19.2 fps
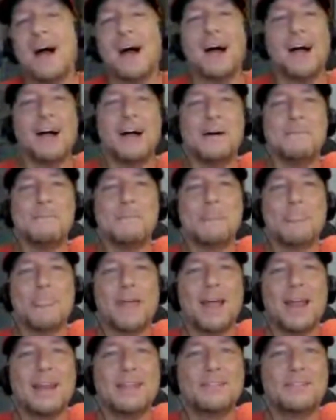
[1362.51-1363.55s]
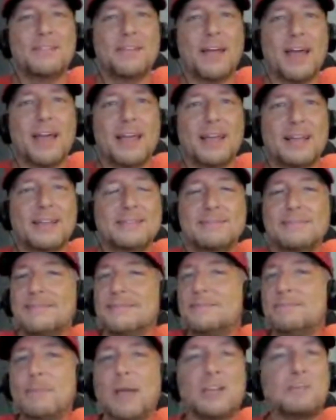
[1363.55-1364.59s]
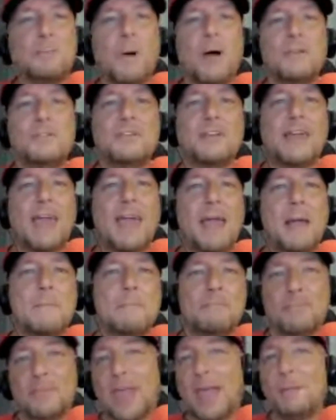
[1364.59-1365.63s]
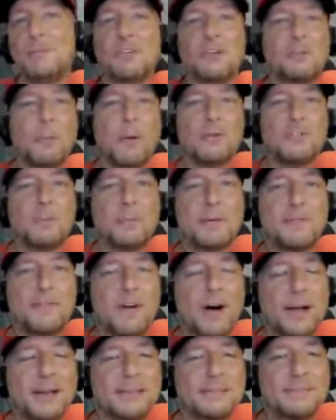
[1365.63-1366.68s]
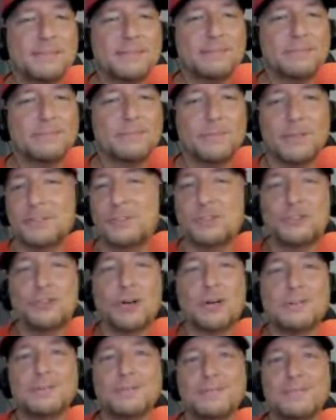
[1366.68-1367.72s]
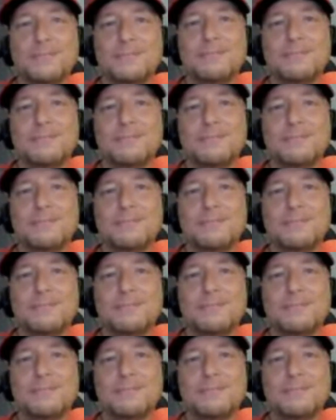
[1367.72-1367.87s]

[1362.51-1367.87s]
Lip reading: And he's like, baseball's a game. Games are supposed to be fun, which is true.